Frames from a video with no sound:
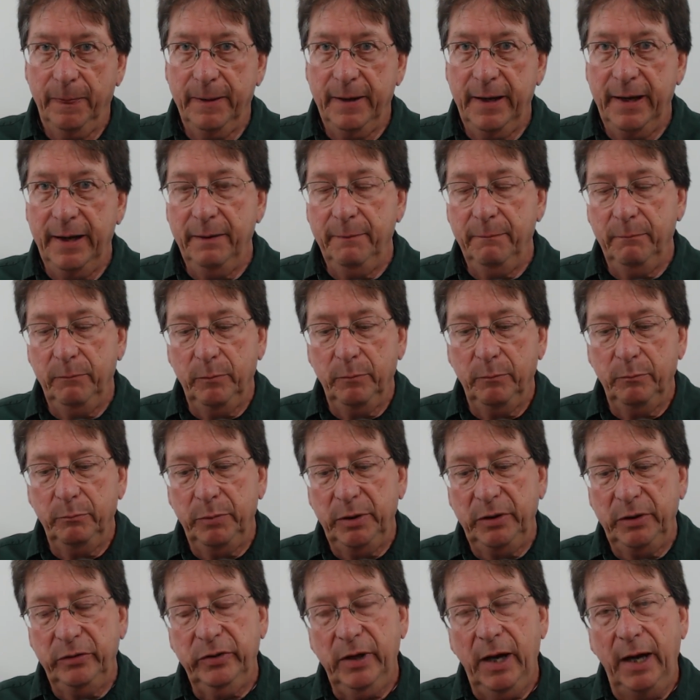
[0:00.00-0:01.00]
And
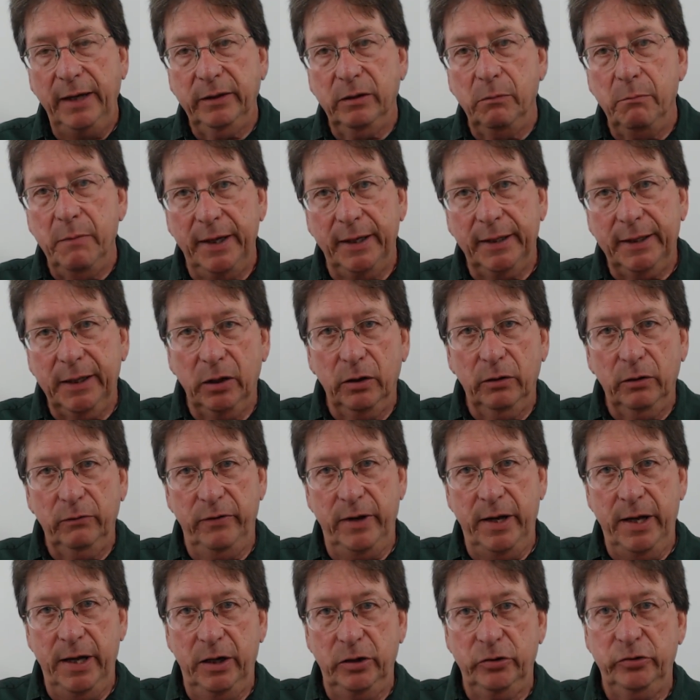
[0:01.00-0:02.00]
besides the Medicare
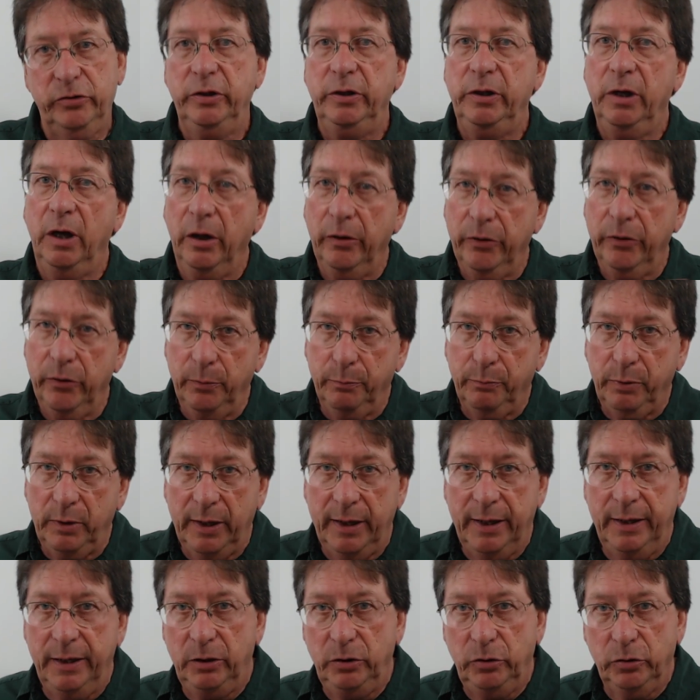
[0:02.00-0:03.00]
Advantage, the other
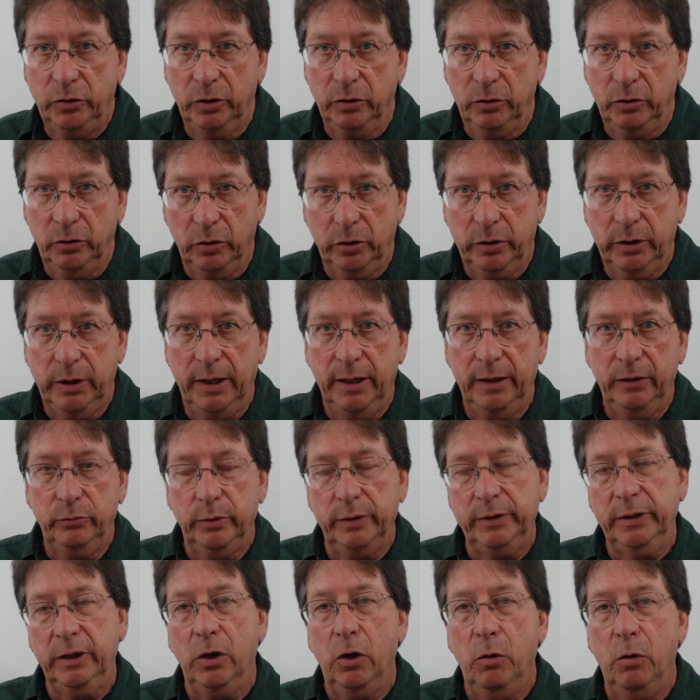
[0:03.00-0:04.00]
plan that you can look at is
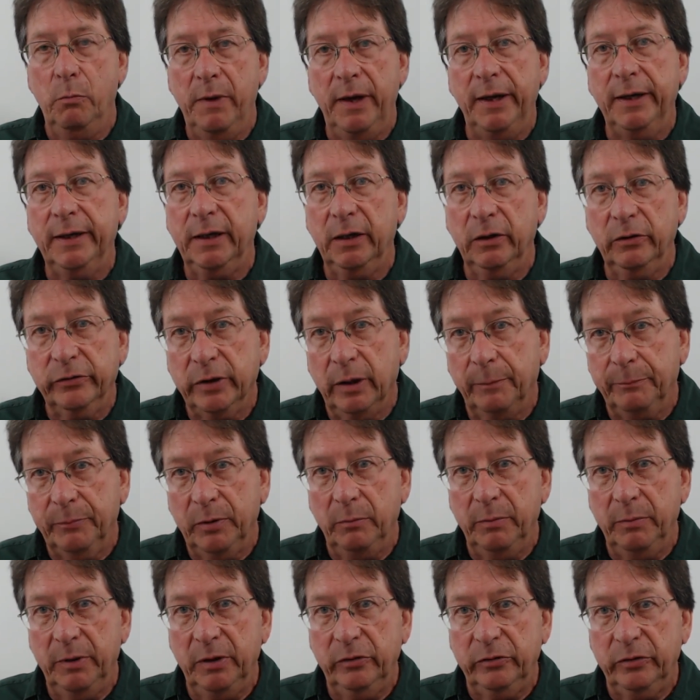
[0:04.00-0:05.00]
what they call Medicare
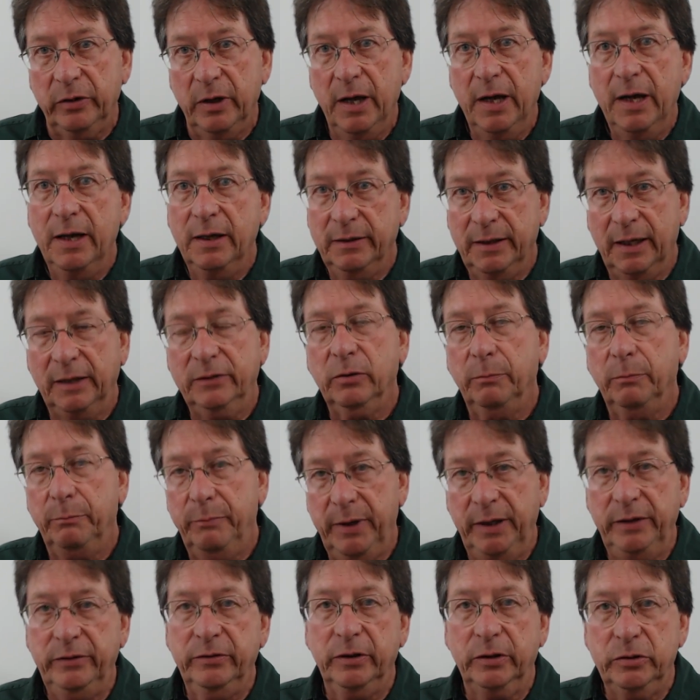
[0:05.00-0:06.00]
Supplements. That's a
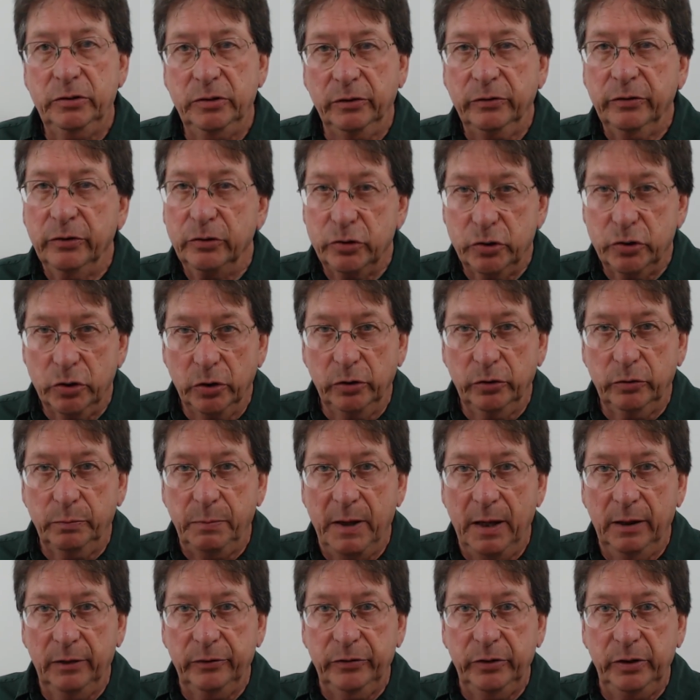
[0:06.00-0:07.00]
basic just insurance
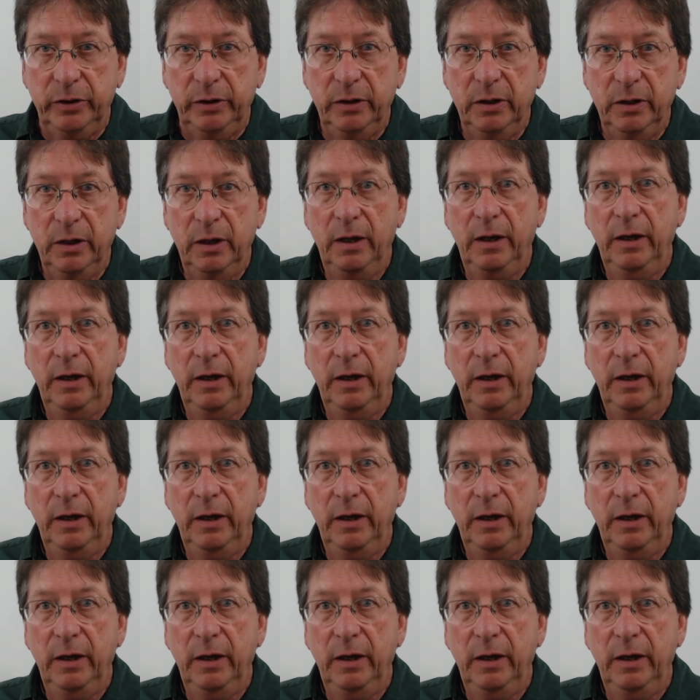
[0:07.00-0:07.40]
policy.